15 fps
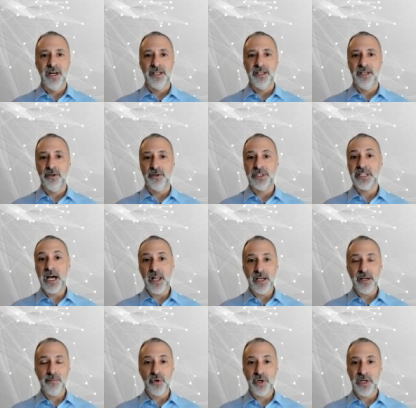you know,
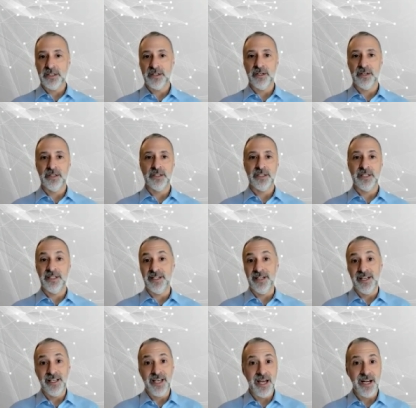selling printers
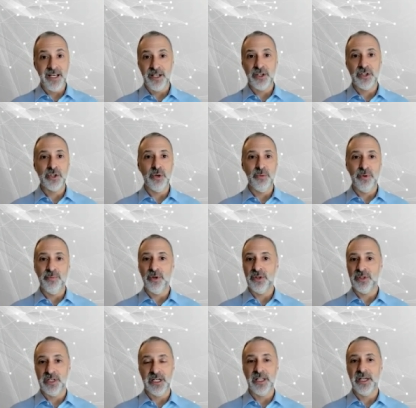and getting consumables
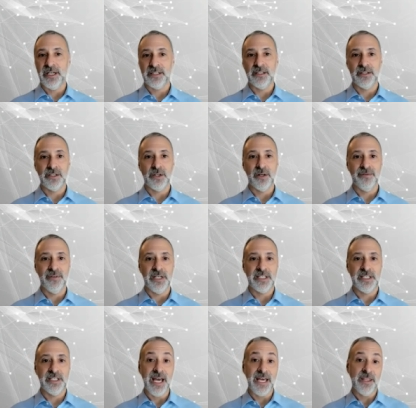and clicks and service,
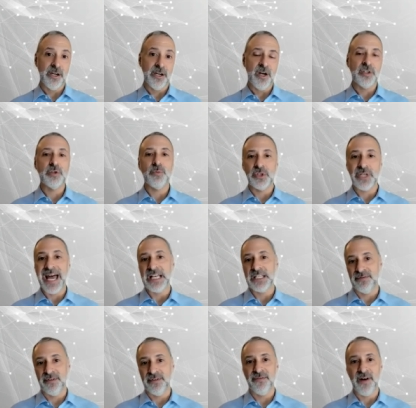and their customers ask
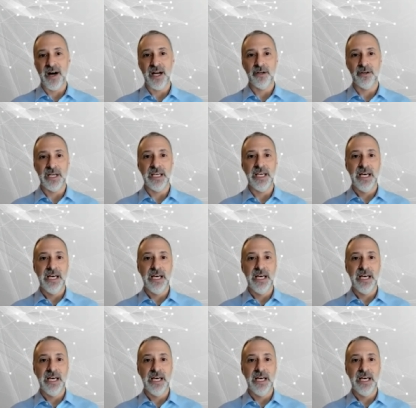for Fiery.